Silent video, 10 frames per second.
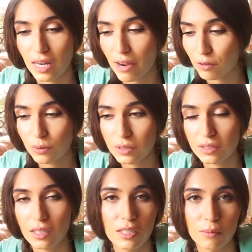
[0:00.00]
Everyone's
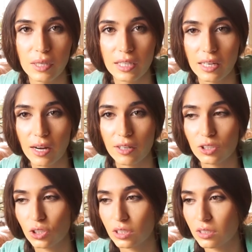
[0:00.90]
not going to make it out.
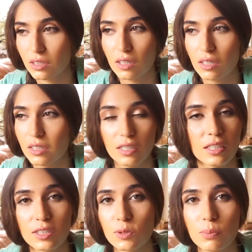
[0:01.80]
It's just an
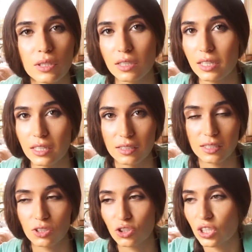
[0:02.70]
experience.
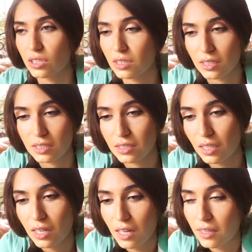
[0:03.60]
It's just
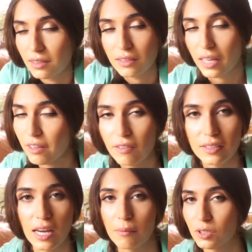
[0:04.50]
this
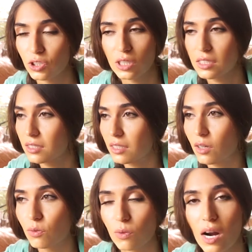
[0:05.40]
lifetime. It's just
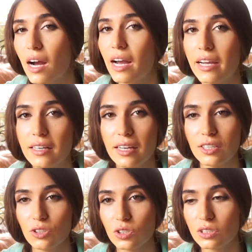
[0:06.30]
a ride.
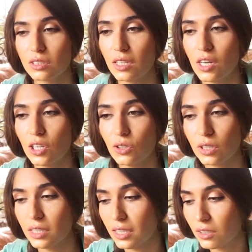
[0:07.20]
And you just you
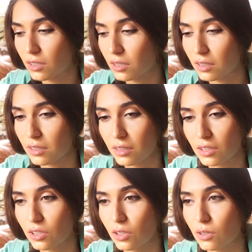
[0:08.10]
can either,
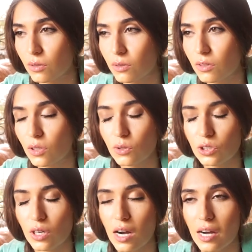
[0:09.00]
you know,
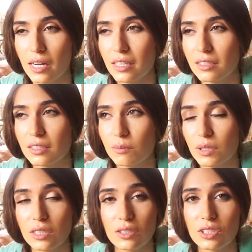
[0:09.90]
close your eyes and
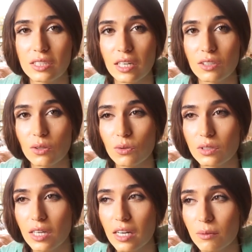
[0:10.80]
be scared the whole
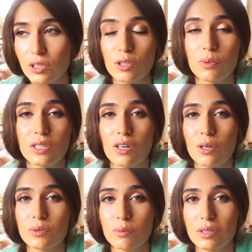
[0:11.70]
time, or you can put your
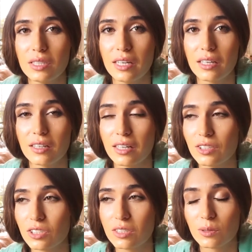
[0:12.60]
arms up in the air
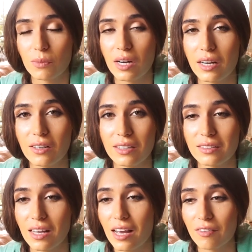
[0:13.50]
and just smile
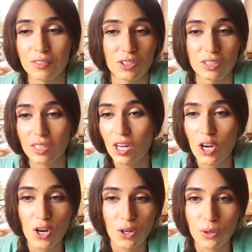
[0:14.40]
and laugh and just
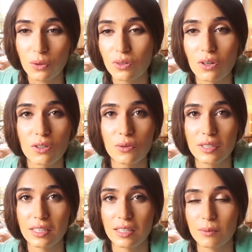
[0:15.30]
go along
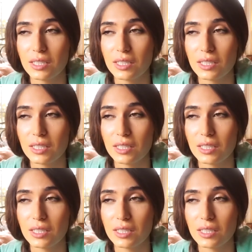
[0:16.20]
with it.